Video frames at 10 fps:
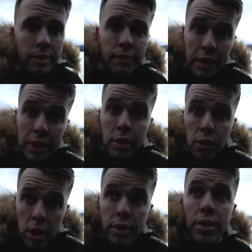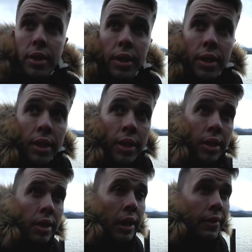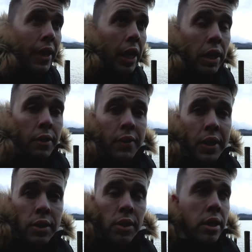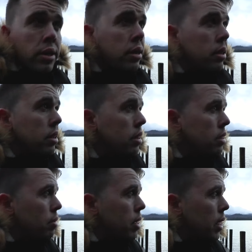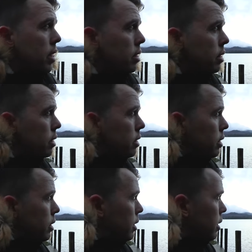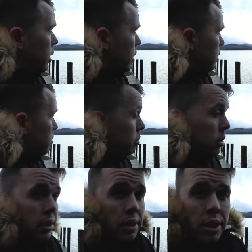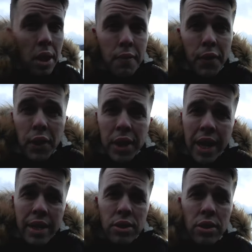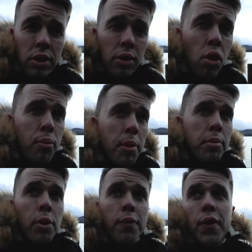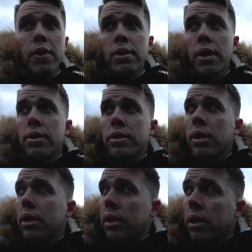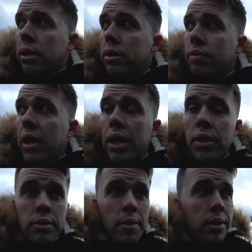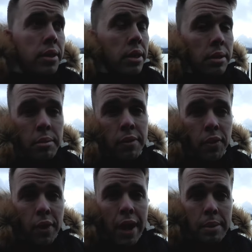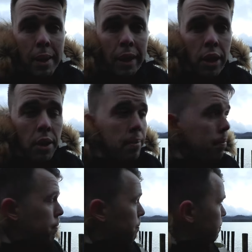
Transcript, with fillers: fingers crossed. I've had a lot of fingers crossed this weekend, but hopefully I can get just a couple more photos, some really nice ones, before I head back home.